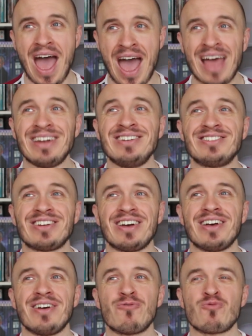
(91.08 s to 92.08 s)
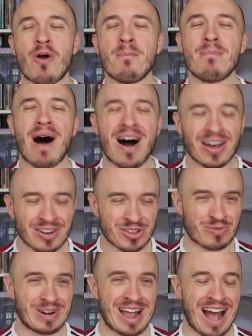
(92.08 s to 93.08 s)
And
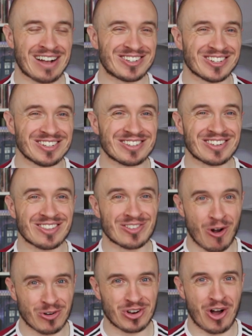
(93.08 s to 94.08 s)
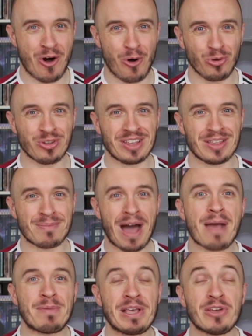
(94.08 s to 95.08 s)
Romana's reaction to the doctor holding the
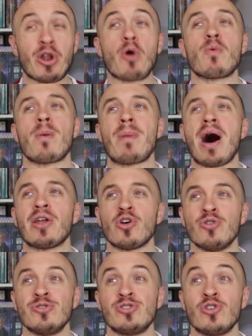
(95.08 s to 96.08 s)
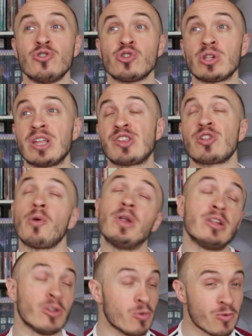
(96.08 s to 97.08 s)
baby. You know, Romana, who's usually so
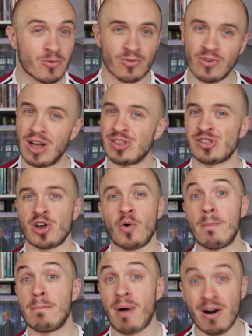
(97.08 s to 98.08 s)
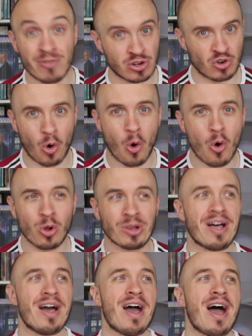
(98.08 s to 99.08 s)
aloof and so above it
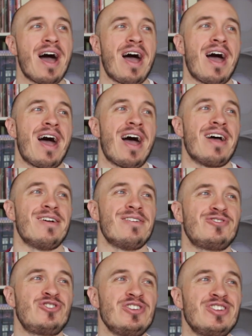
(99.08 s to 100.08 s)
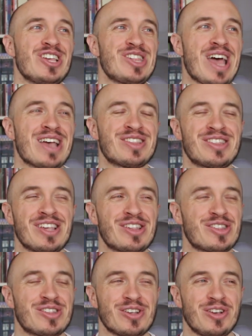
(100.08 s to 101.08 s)
all, she just has
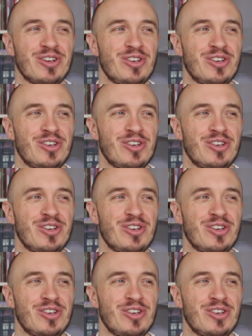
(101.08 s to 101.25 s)
this